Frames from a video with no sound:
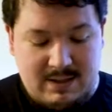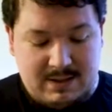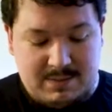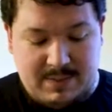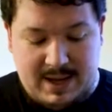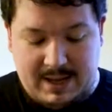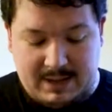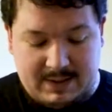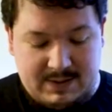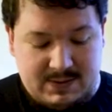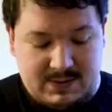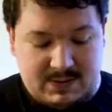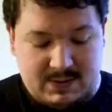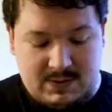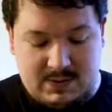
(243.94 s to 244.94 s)
The bag
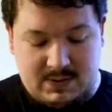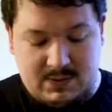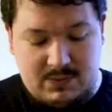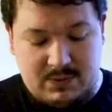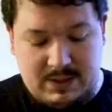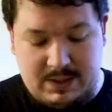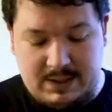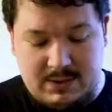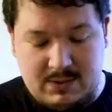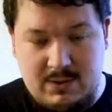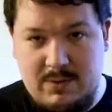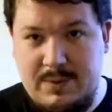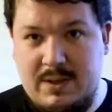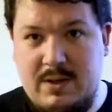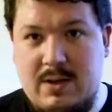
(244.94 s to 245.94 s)
is really
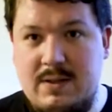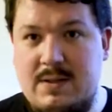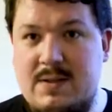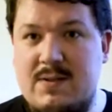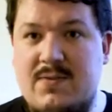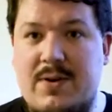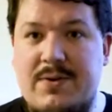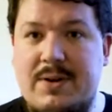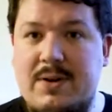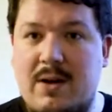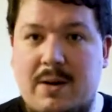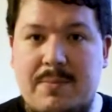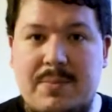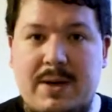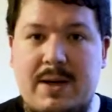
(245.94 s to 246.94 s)
cool because it's very
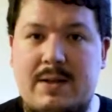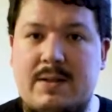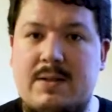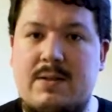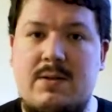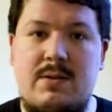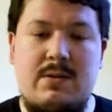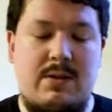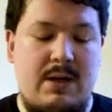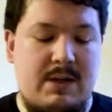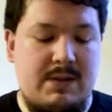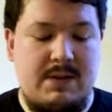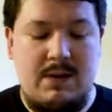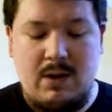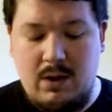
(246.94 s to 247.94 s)
compact. It
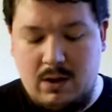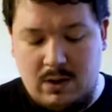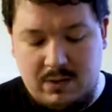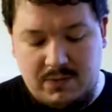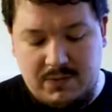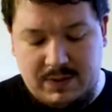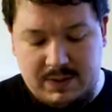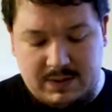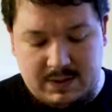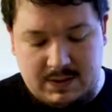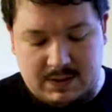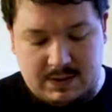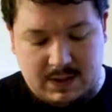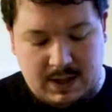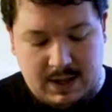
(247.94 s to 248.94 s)
contains all
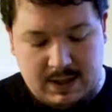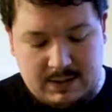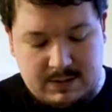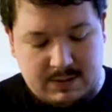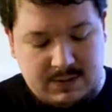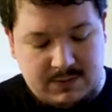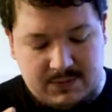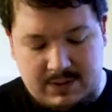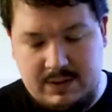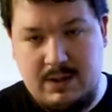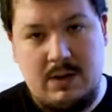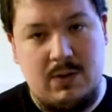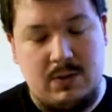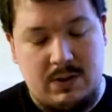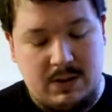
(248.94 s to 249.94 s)
filters and the
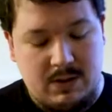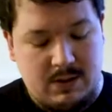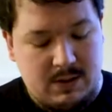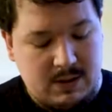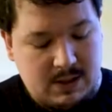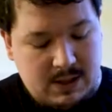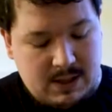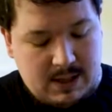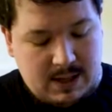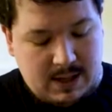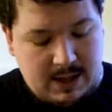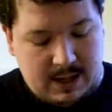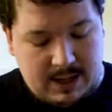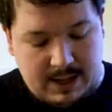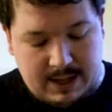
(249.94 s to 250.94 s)
filter holder.
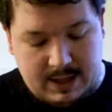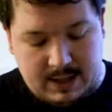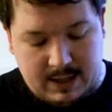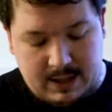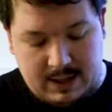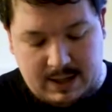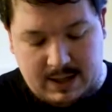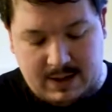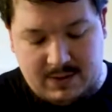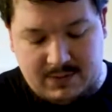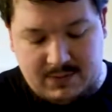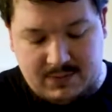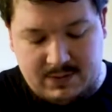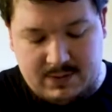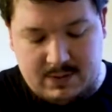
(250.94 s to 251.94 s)
I
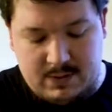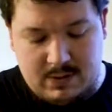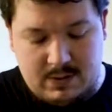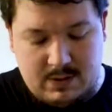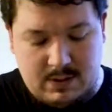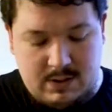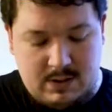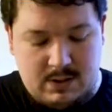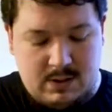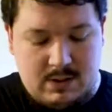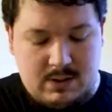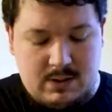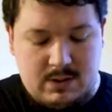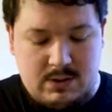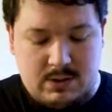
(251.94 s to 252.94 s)
have
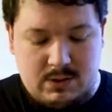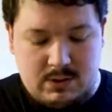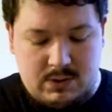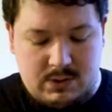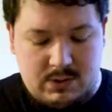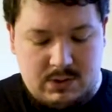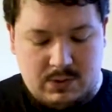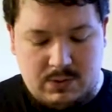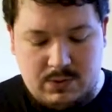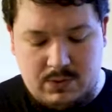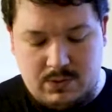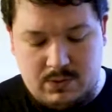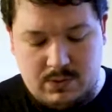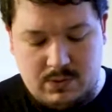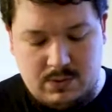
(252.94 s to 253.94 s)

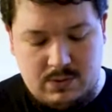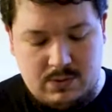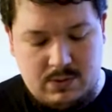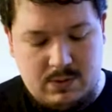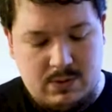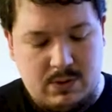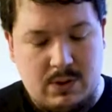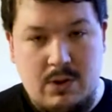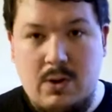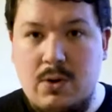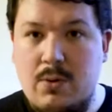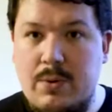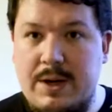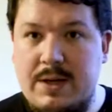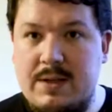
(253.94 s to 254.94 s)
two
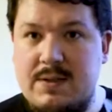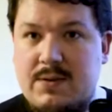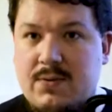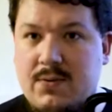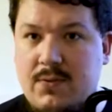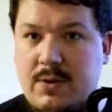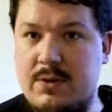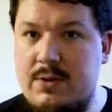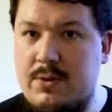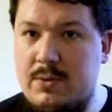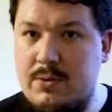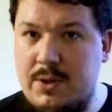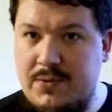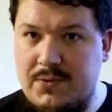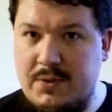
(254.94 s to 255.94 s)
rings for the
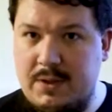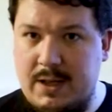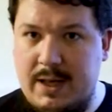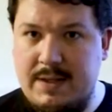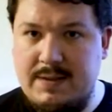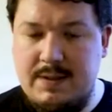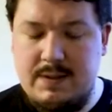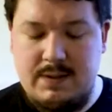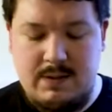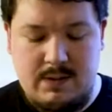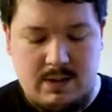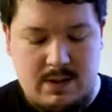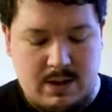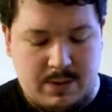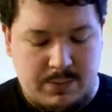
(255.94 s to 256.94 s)
two different lenses
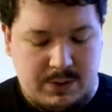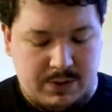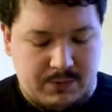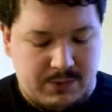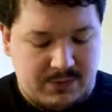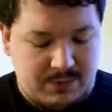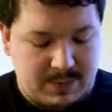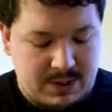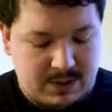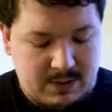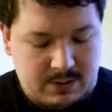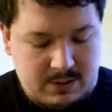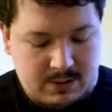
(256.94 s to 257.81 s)
I bring with me.